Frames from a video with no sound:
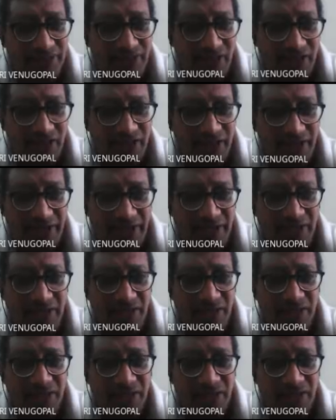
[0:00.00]
again.
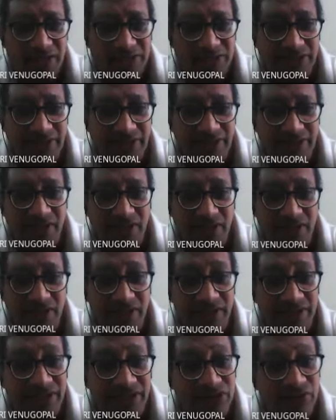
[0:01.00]
See that
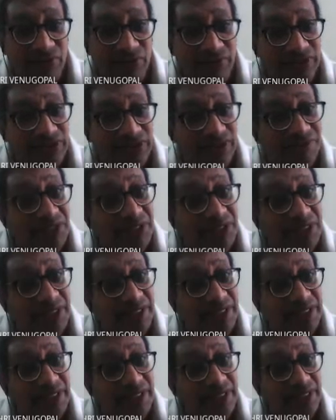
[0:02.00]
it is only
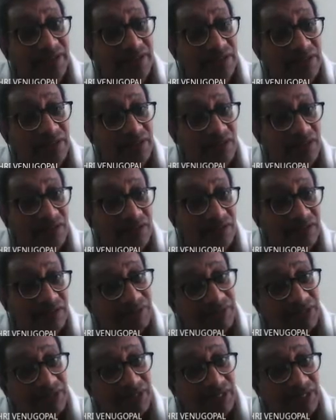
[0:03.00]
17.
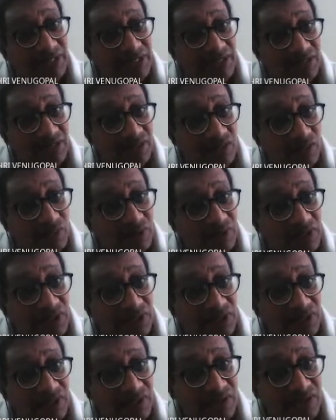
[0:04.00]
17.
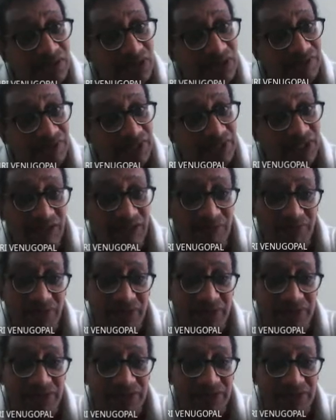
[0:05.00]
Only 17
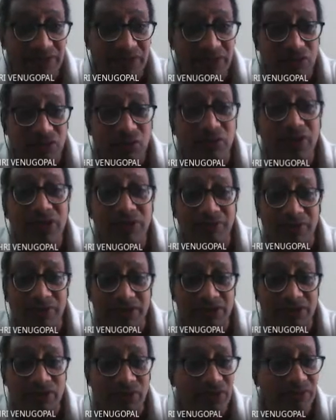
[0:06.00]
minutes, 20
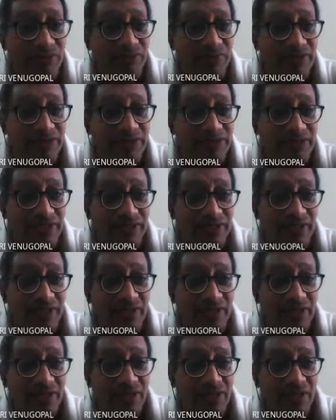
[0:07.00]
minutes, 20 minutes it
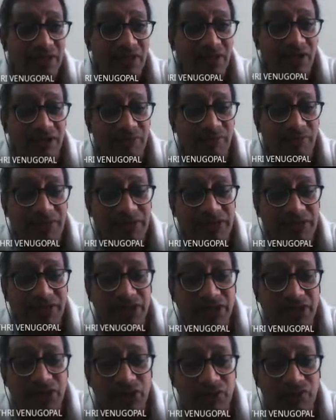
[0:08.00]
takes. Let me
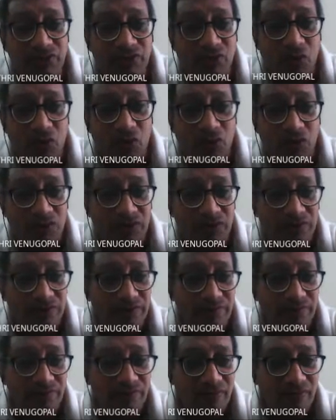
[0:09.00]
change it to 4.
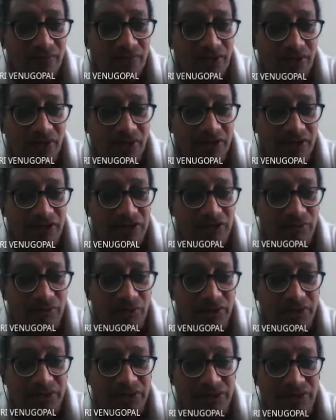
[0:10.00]
Run the
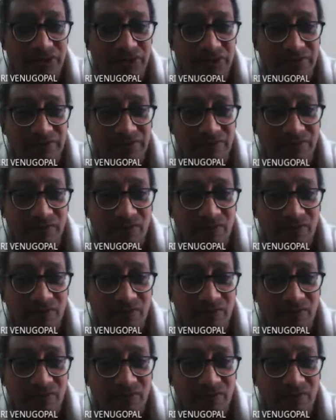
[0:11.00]
simulation.